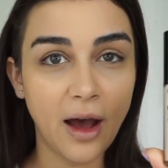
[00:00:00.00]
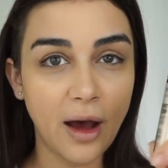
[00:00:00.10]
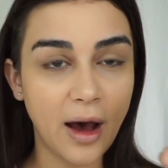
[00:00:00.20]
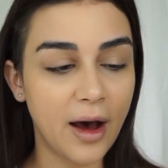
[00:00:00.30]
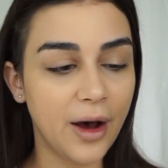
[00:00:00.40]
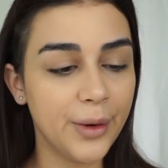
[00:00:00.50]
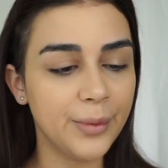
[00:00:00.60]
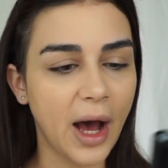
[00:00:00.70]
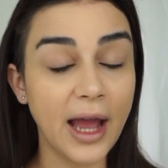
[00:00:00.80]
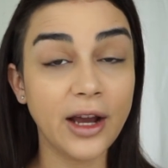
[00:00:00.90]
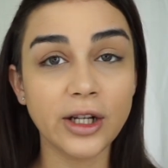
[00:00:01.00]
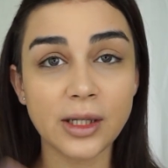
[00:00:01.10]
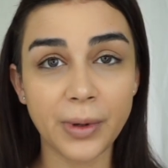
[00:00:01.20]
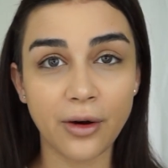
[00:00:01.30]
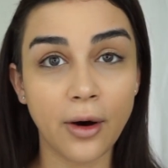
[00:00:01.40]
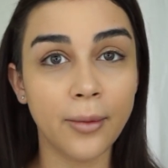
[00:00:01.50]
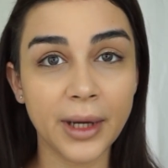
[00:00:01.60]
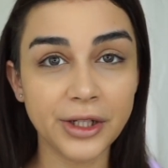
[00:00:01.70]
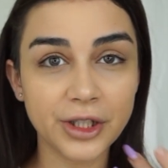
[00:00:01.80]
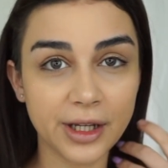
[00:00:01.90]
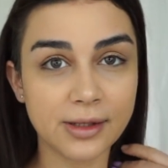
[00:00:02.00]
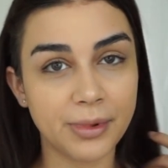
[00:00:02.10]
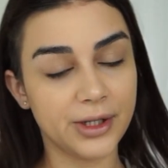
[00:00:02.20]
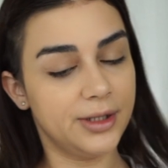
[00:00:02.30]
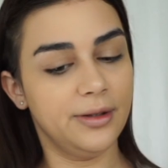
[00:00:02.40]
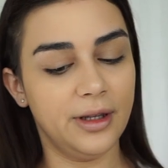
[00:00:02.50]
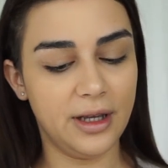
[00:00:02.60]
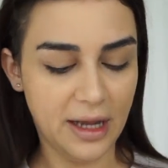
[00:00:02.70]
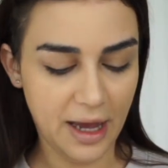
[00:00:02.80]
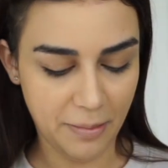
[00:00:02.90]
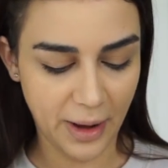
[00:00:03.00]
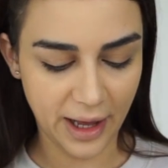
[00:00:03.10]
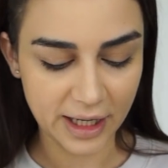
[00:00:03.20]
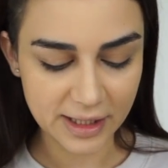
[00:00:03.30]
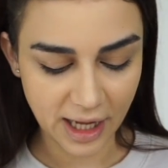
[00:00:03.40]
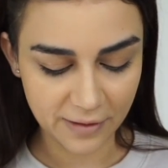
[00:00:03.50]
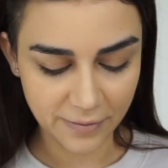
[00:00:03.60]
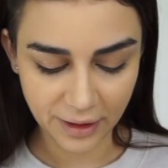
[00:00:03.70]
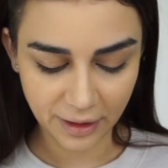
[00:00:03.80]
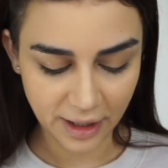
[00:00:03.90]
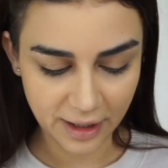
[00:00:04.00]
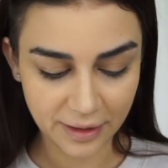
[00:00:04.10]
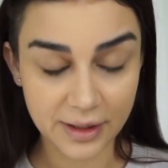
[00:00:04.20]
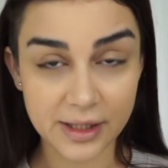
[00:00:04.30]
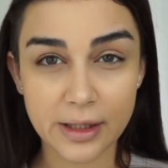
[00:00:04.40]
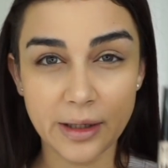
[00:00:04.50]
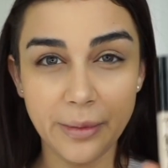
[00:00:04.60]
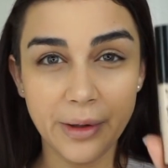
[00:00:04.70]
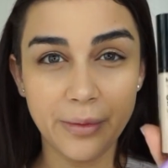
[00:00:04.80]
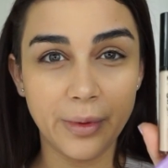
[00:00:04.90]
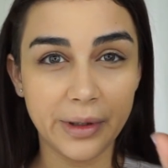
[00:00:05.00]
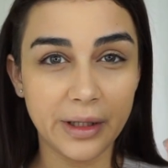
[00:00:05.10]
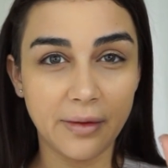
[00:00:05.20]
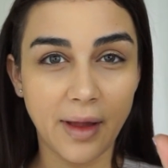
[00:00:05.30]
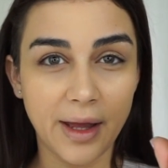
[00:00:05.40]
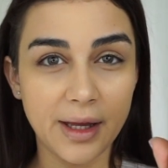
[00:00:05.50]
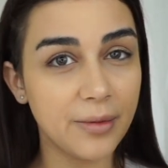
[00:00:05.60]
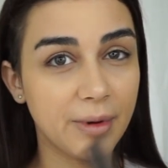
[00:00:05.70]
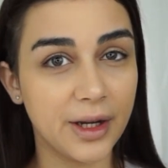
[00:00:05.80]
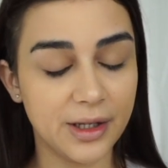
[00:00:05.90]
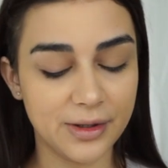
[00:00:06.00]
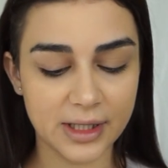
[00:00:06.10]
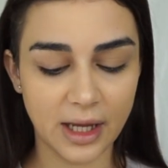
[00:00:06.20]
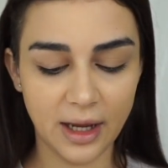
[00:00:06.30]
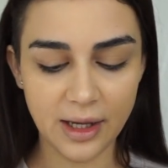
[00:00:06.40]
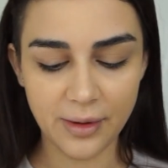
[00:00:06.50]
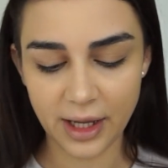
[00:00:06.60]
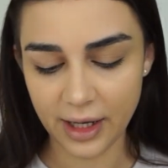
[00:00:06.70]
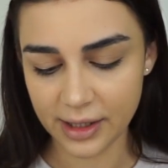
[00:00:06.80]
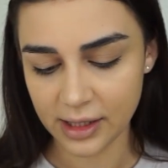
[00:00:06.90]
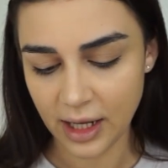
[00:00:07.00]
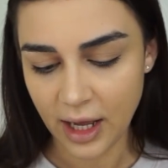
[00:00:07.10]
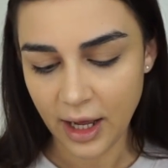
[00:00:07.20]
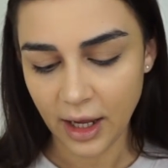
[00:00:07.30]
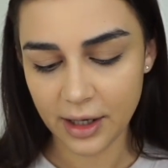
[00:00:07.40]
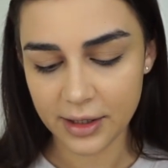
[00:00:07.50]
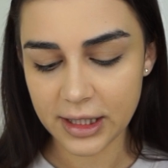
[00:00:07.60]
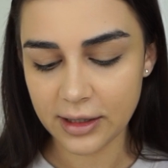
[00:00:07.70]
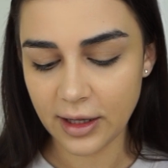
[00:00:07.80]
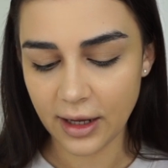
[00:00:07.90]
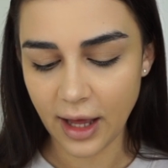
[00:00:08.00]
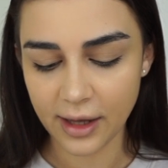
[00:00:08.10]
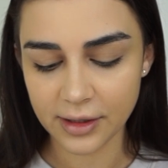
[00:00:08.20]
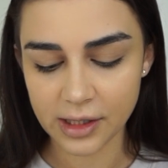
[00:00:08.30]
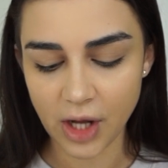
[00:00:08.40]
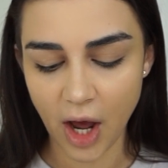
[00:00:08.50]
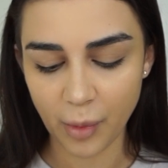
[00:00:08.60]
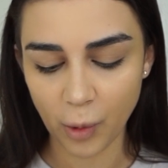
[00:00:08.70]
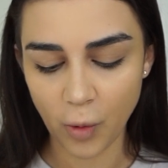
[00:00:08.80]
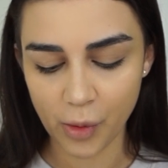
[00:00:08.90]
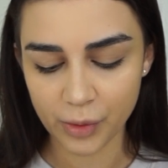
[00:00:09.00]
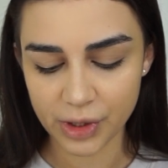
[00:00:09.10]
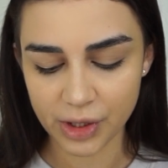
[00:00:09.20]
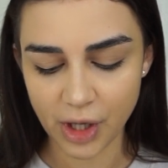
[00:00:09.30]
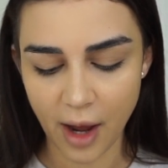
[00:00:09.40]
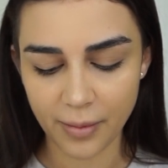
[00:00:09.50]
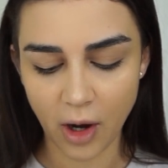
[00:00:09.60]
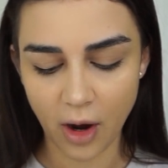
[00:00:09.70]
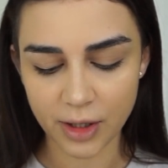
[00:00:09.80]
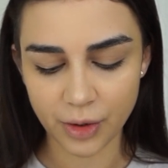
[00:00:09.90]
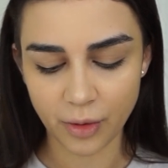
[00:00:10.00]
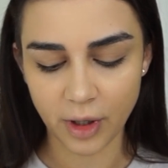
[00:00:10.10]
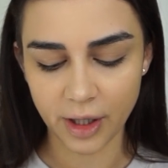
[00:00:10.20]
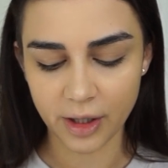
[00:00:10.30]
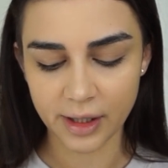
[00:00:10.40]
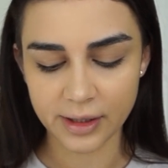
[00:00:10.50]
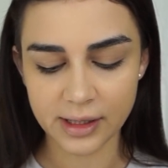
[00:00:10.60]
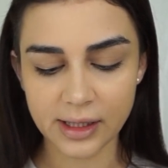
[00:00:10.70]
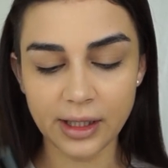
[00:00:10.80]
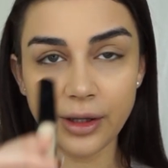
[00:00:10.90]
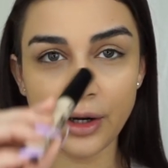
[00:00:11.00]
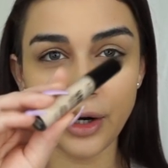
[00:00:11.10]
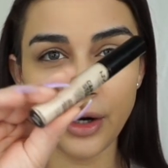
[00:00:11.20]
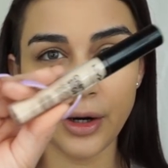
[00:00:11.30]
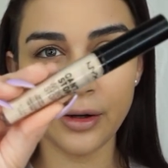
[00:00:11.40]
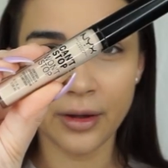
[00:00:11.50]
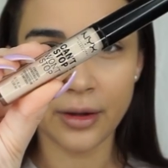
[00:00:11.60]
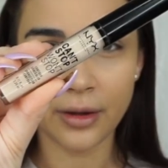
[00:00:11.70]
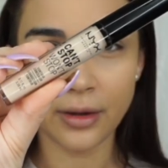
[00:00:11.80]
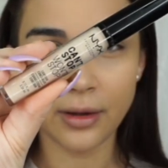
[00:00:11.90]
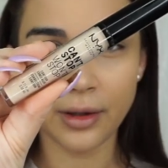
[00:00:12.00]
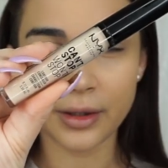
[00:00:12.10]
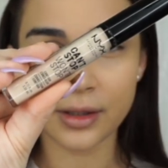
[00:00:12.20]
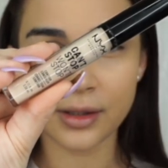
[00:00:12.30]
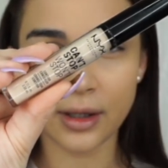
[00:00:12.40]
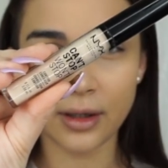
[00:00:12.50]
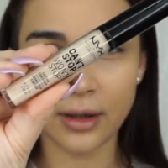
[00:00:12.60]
I got to pick all my shades personally, but I feel like this is gonna be really light. We're gonna use it anyways. It is the Can't Stop Won't Stop Contour Concealer. Looks